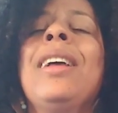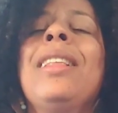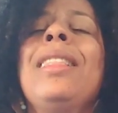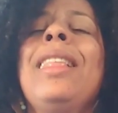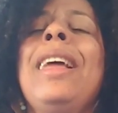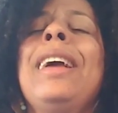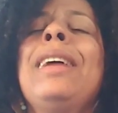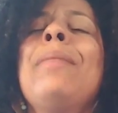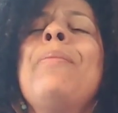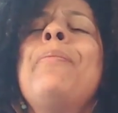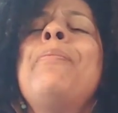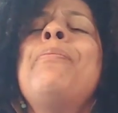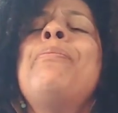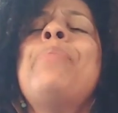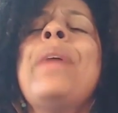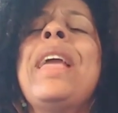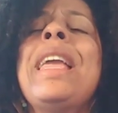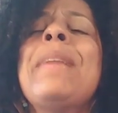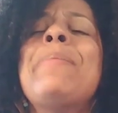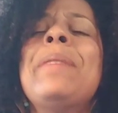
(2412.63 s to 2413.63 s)
like a
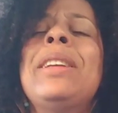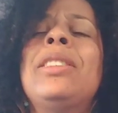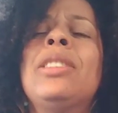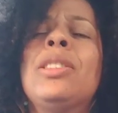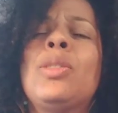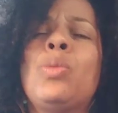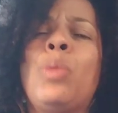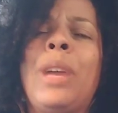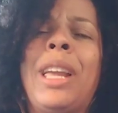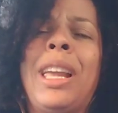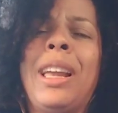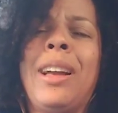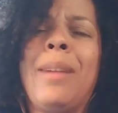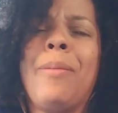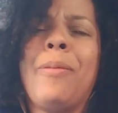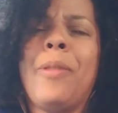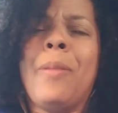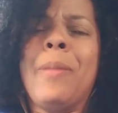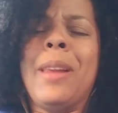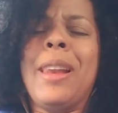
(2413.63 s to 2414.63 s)
baby just waking up
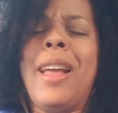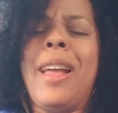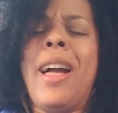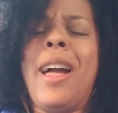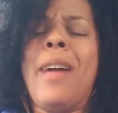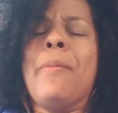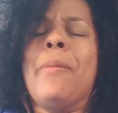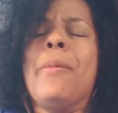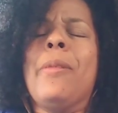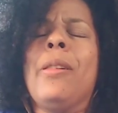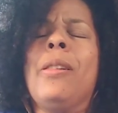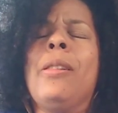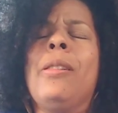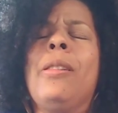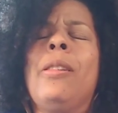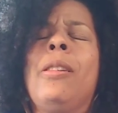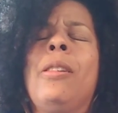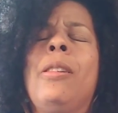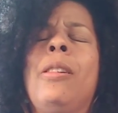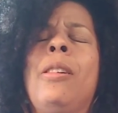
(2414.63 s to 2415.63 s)
from a nap.
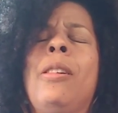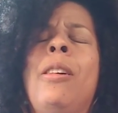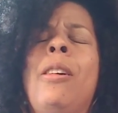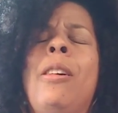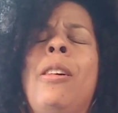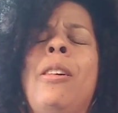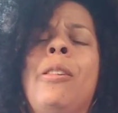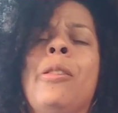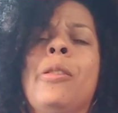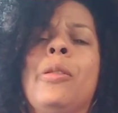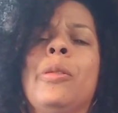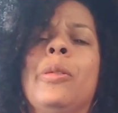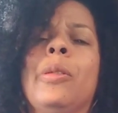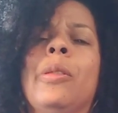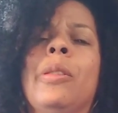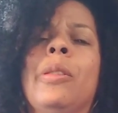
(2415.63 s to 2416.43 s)
Oh.